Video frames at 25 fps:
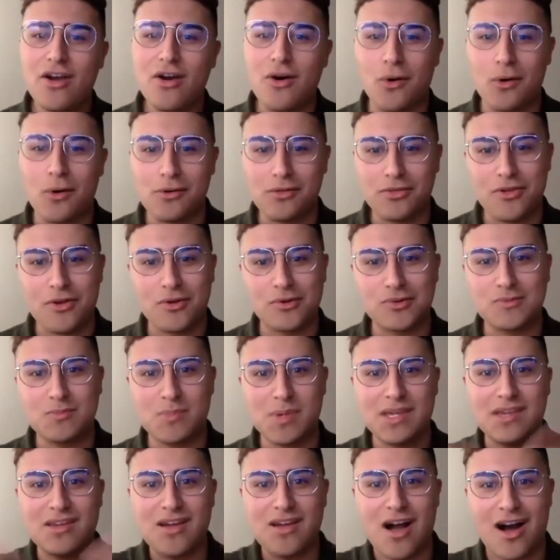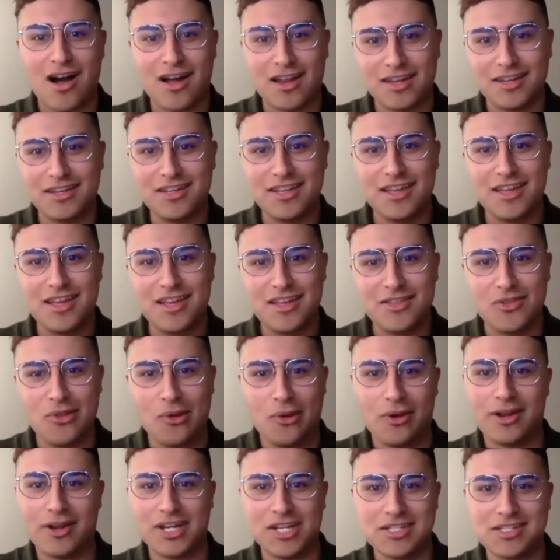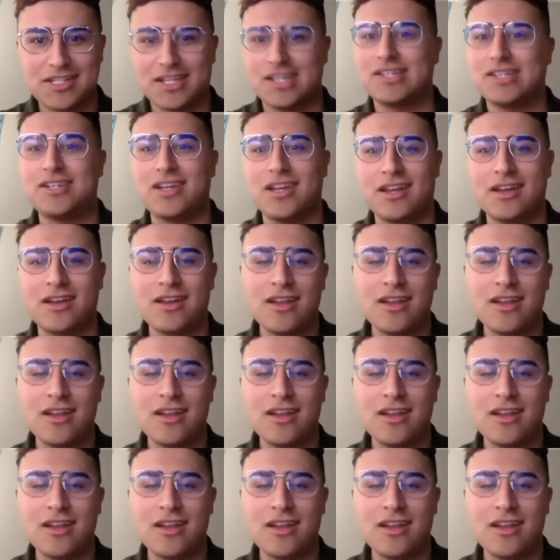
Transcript: or those beyond the organization.